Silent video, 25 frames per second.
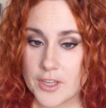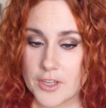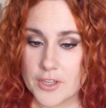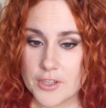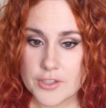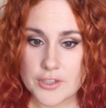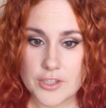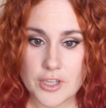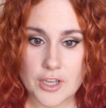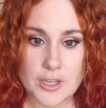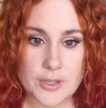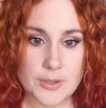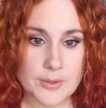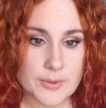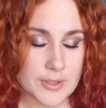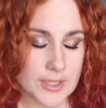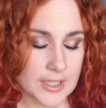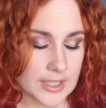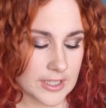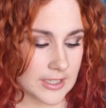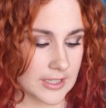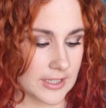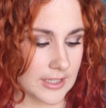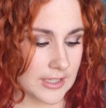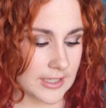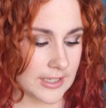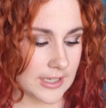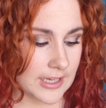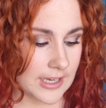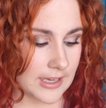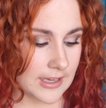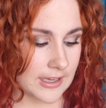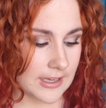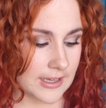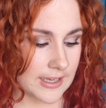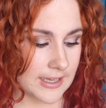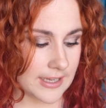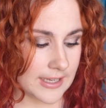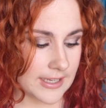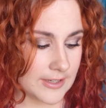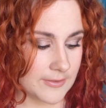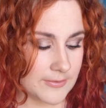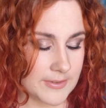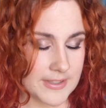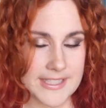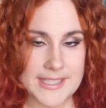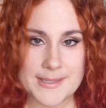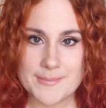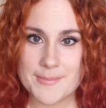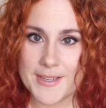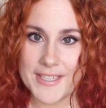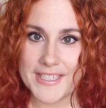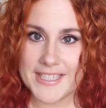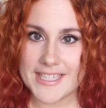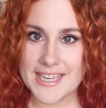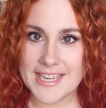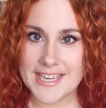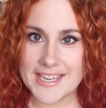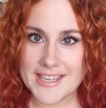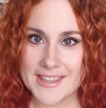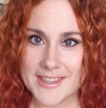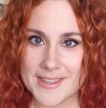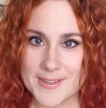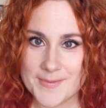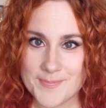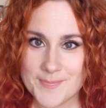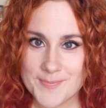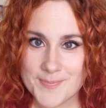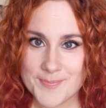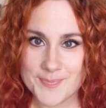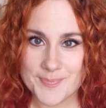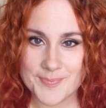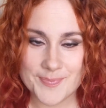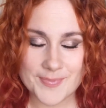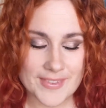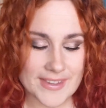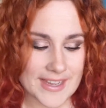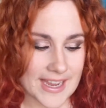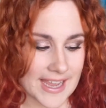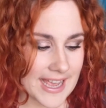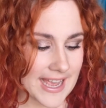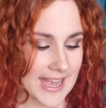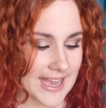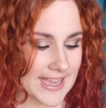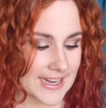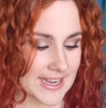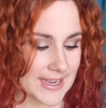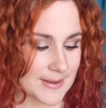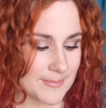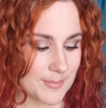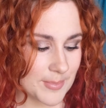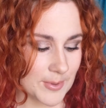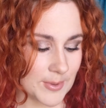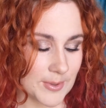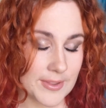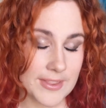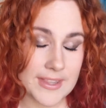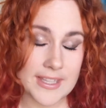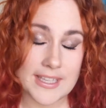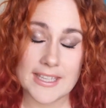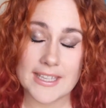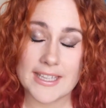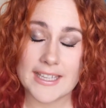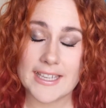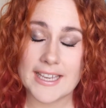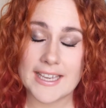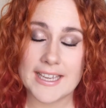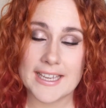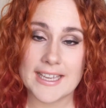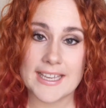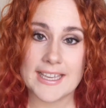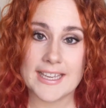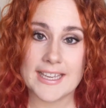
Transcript: So I gritted my teeth and I bought the